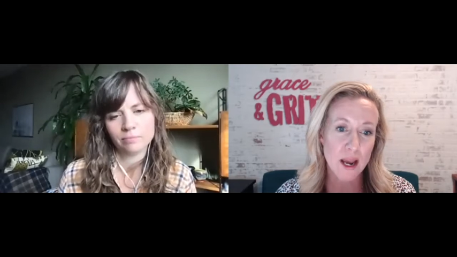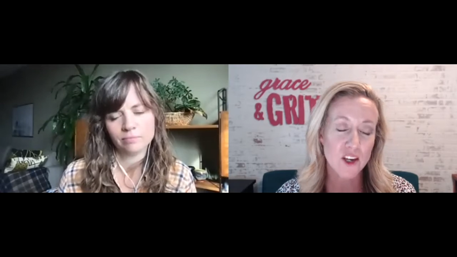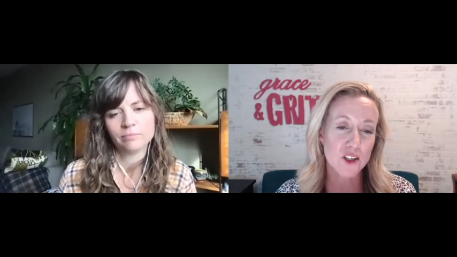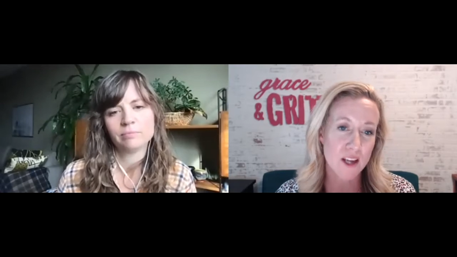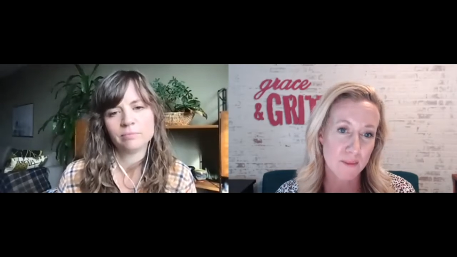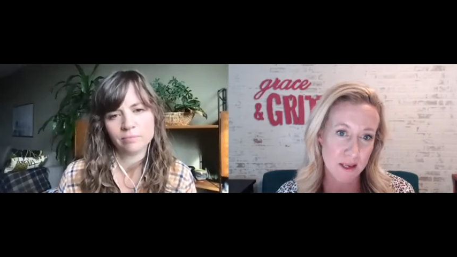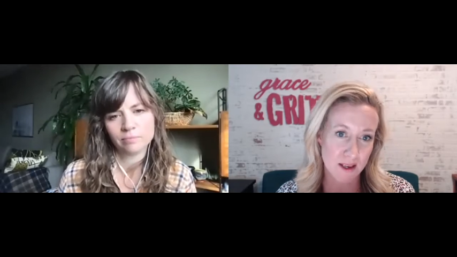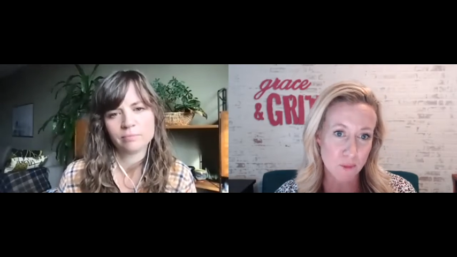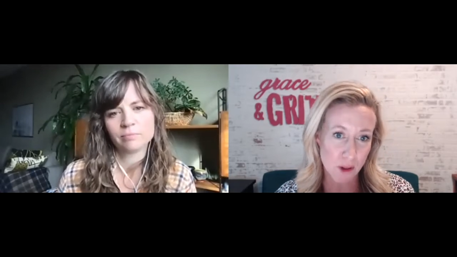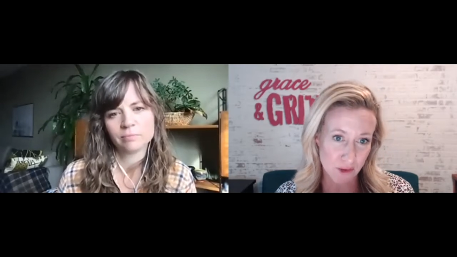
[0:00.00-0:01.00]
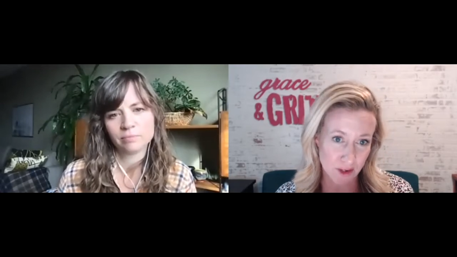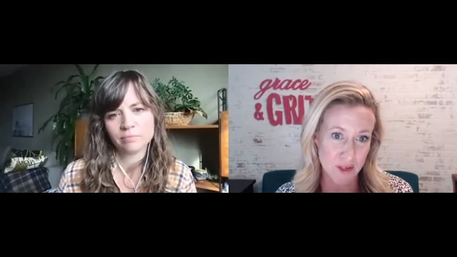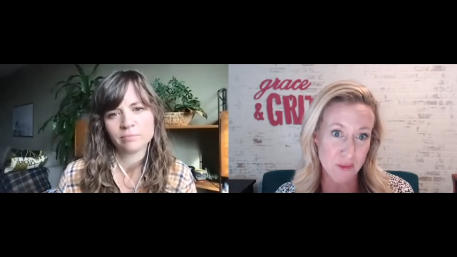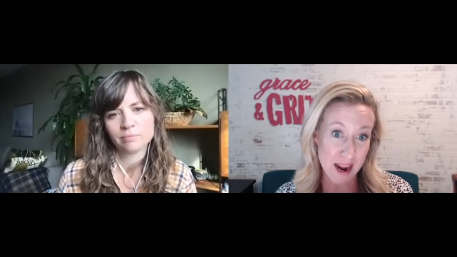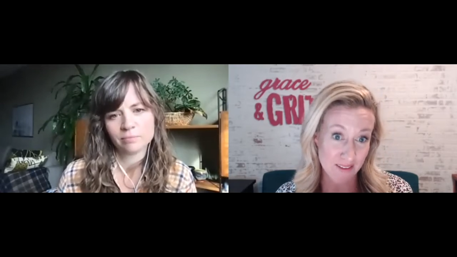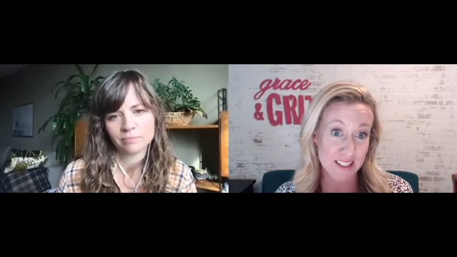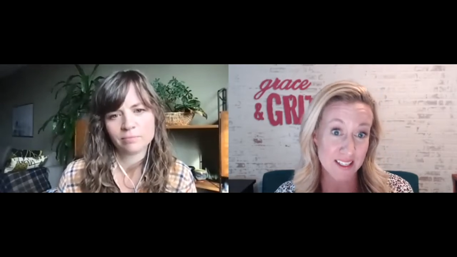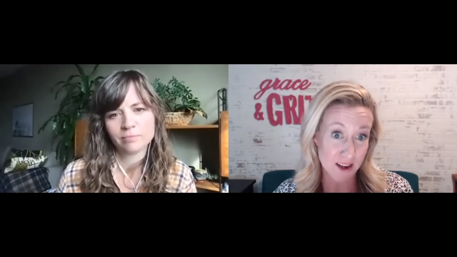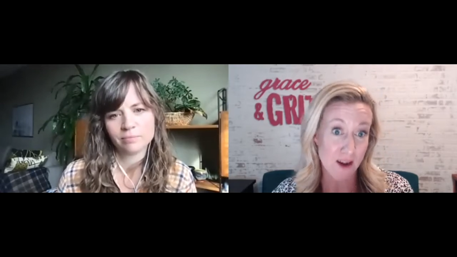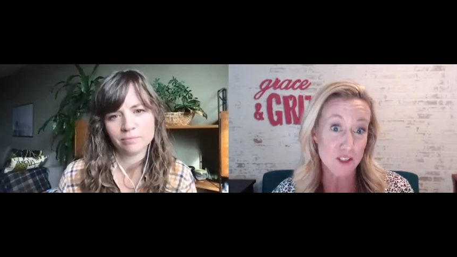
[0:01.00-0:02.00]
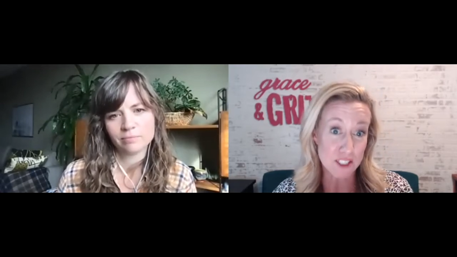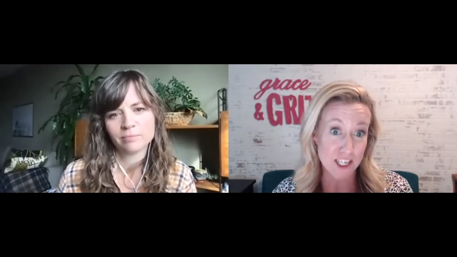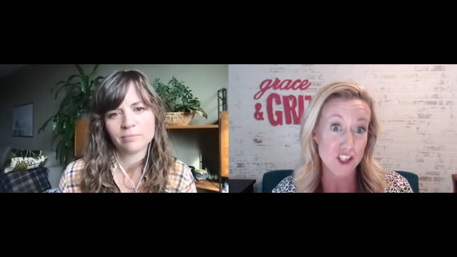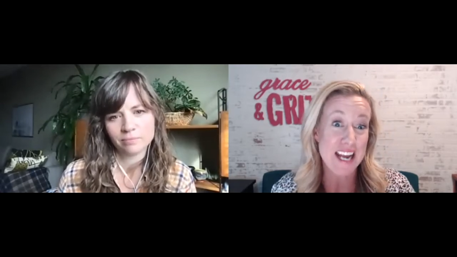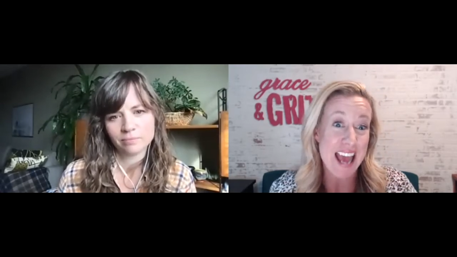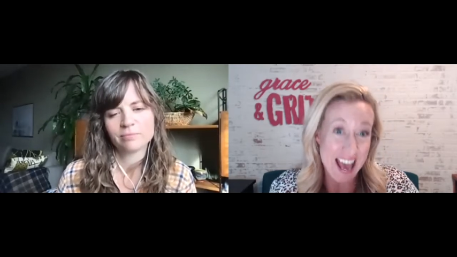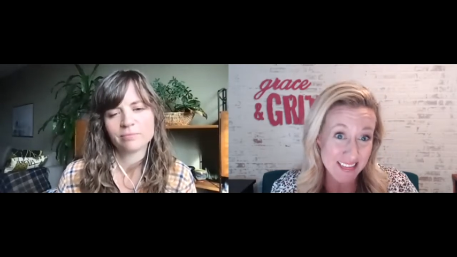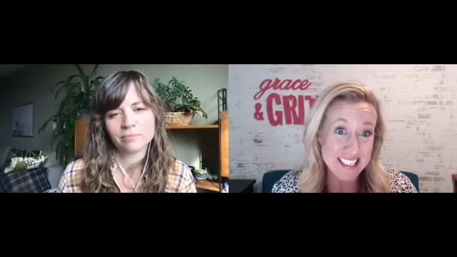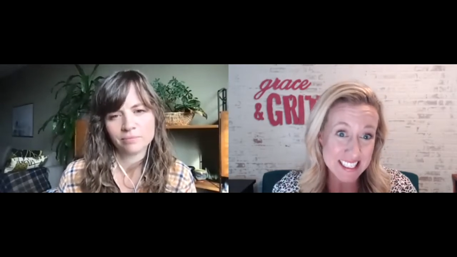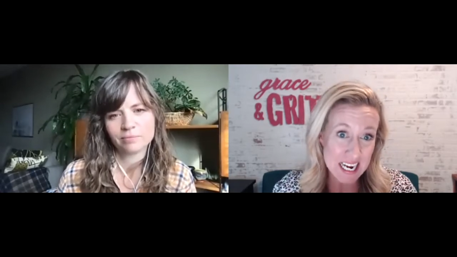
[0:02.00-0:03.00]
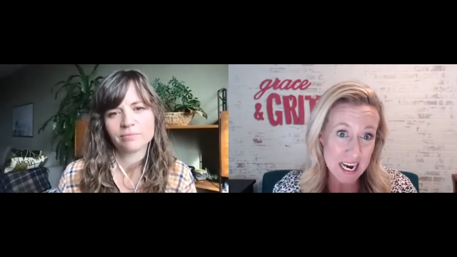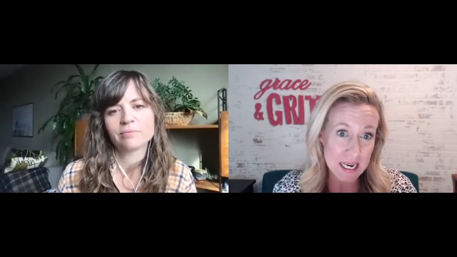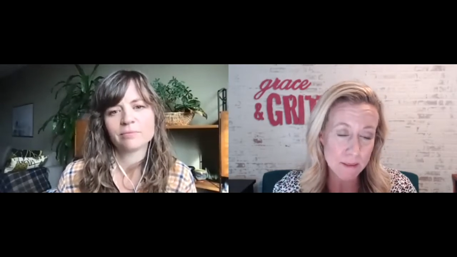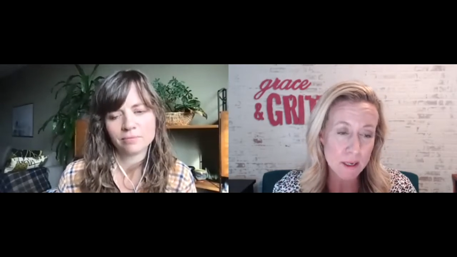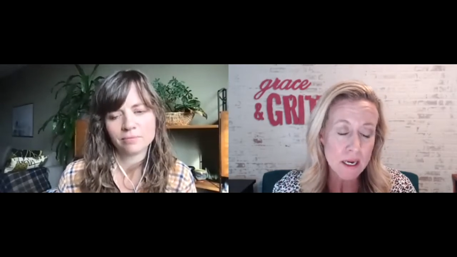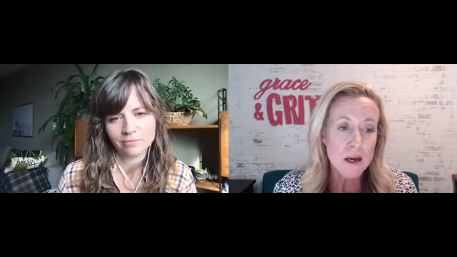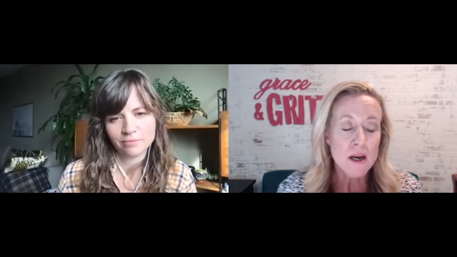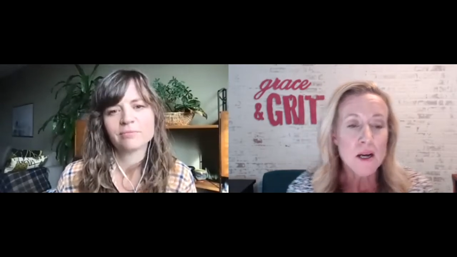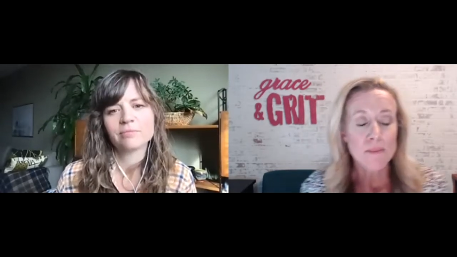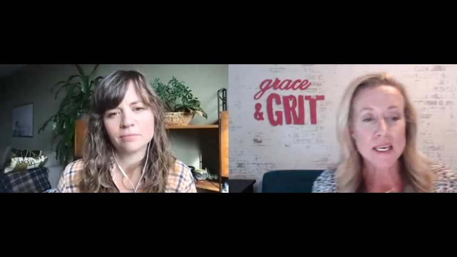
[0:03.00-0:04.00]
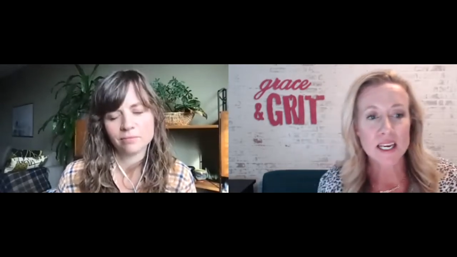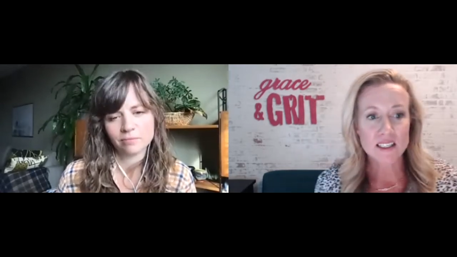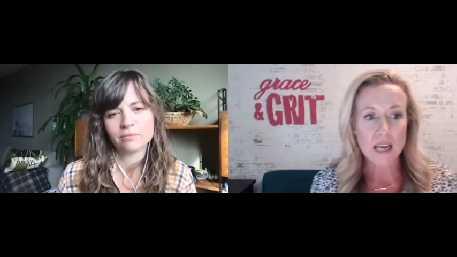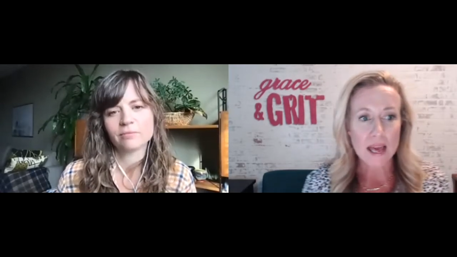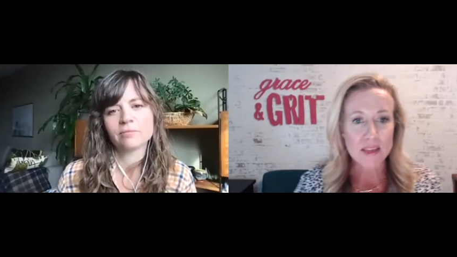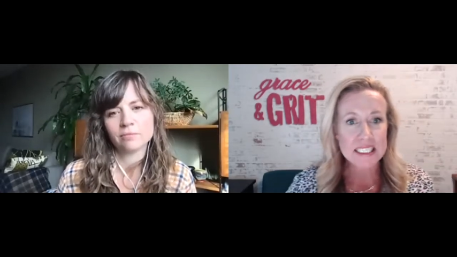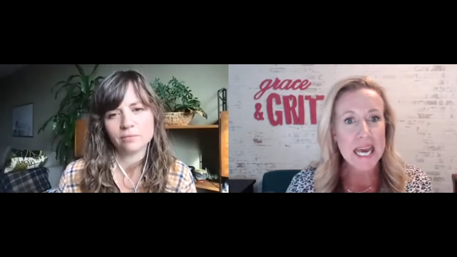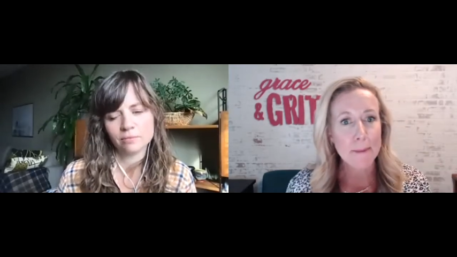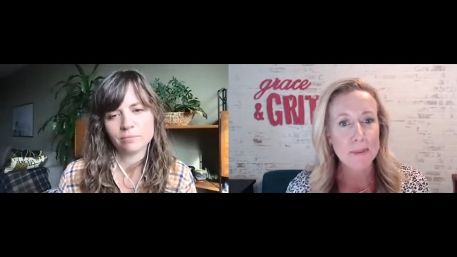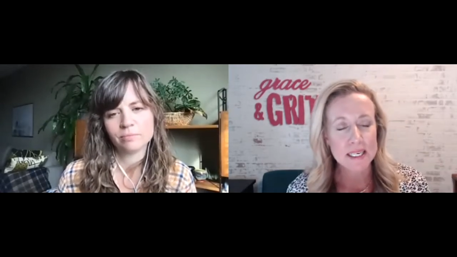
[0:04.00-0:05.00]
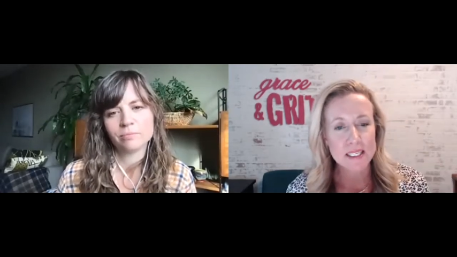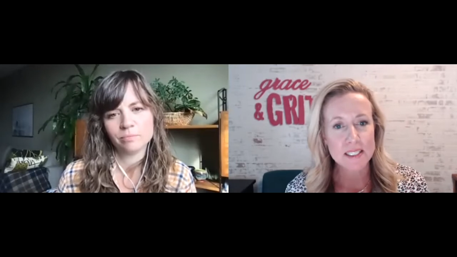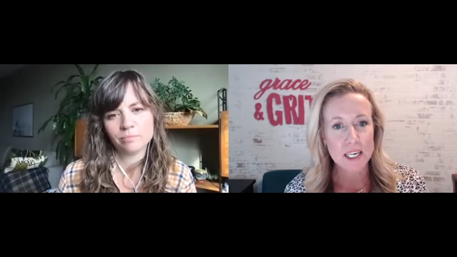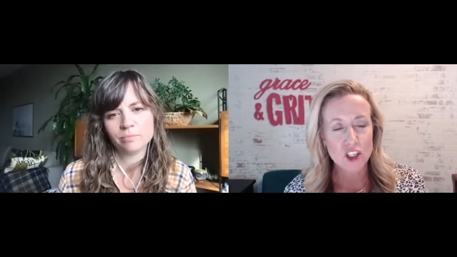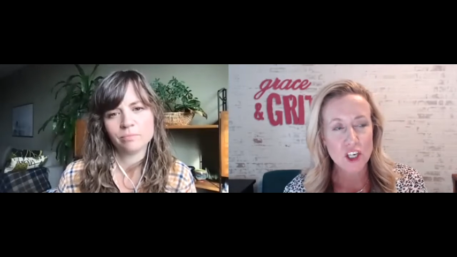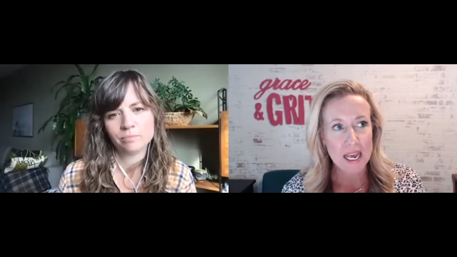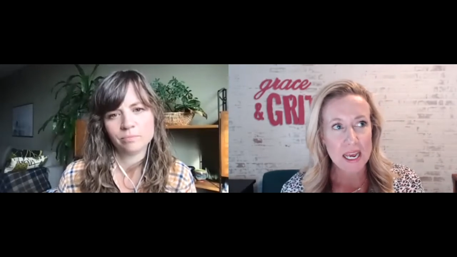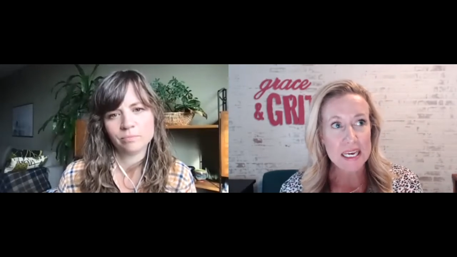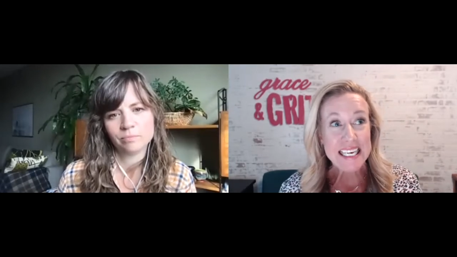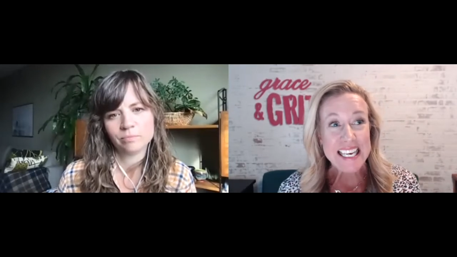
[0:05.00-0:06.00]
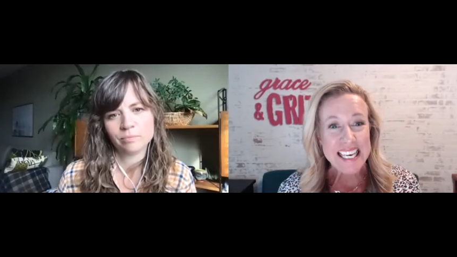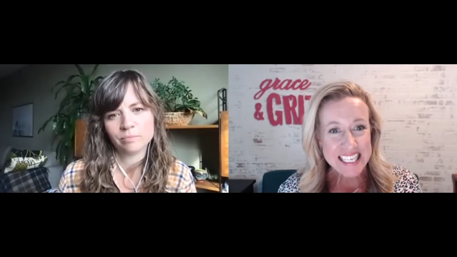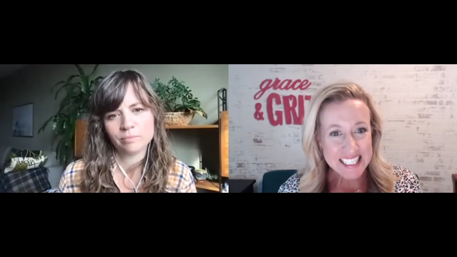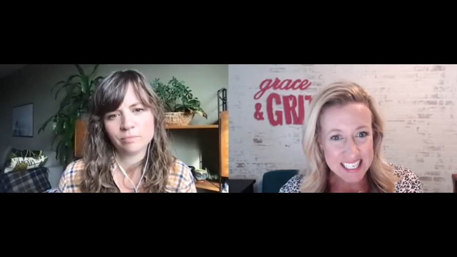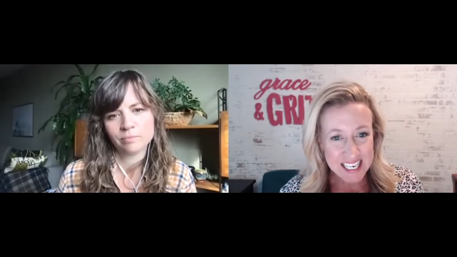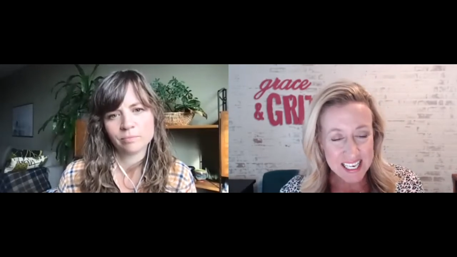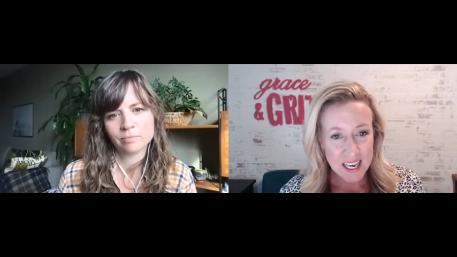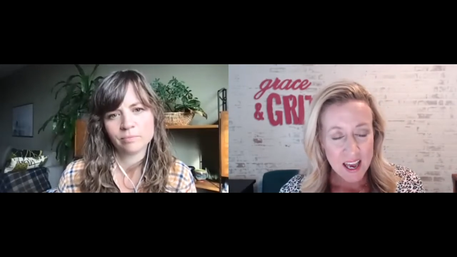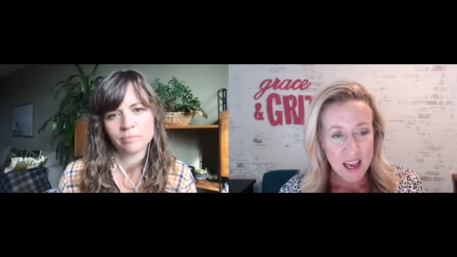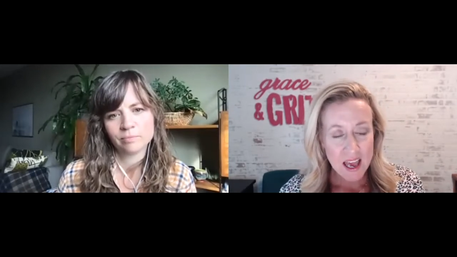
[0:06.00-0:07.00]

Speaker 1: I could not be more thrilled that we're having this conversation at this time because I think tapping is such a easy